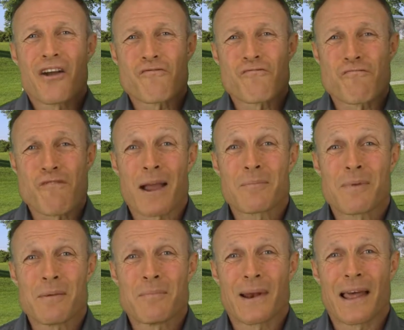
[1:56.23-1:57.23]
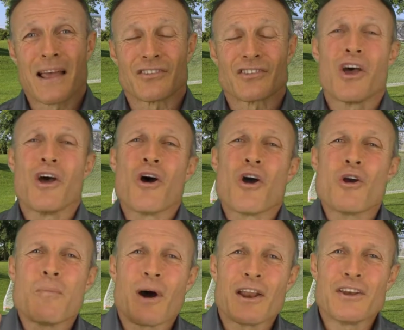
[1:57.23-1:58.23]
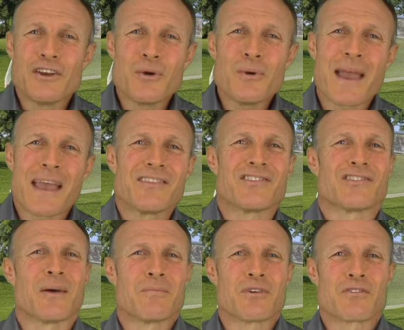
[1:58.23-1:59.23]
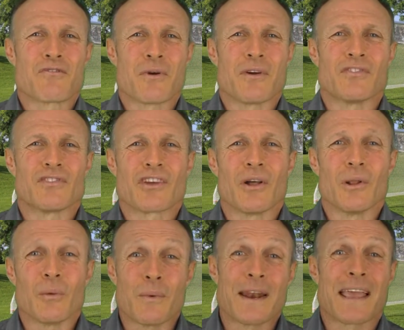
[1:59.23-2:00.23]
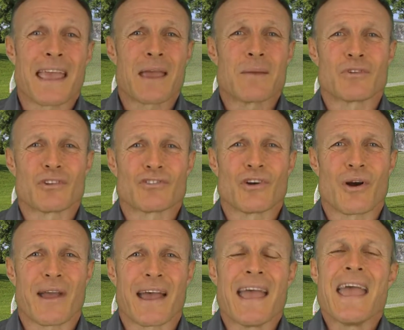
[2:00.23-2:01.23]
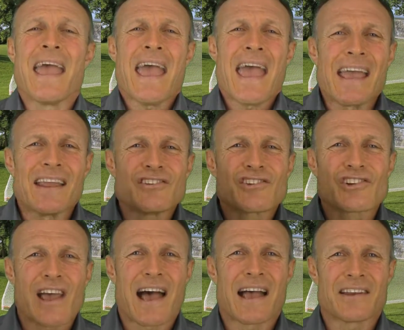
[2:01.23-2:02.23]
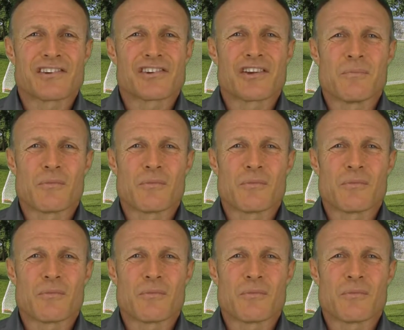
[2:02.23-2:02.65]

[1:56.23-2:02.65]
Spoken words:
rugby players, whom I knew had some degree of skill when it came to soccer, and charged him